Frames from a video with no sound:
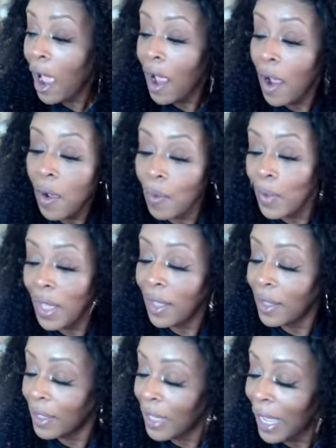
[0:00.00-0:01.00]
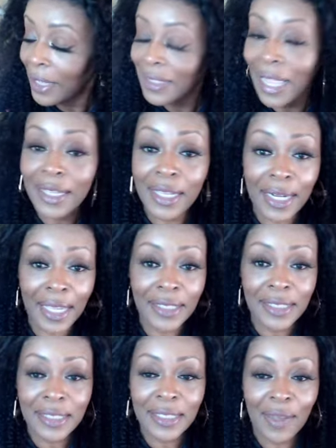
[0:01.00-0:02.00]
Oh well, I
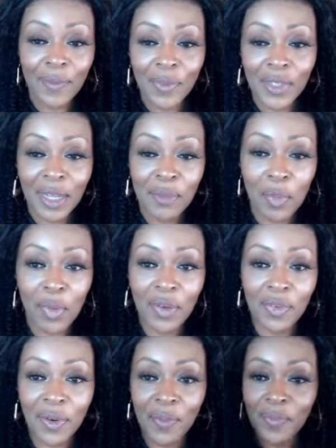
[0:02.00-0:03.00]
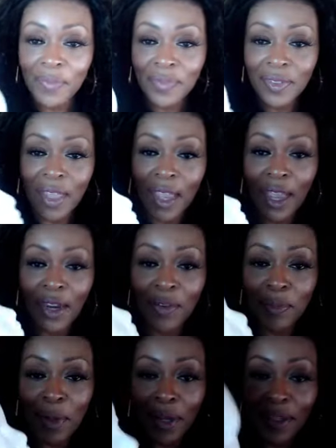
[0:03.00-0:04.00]
digress. Look at my boyfriend. Say hi,
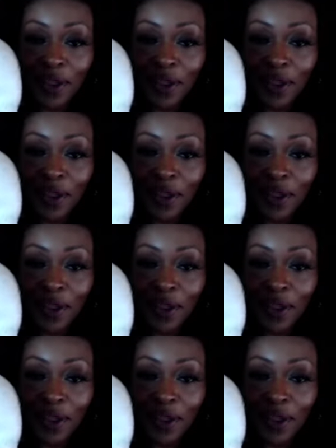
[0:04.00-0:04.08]
everybody.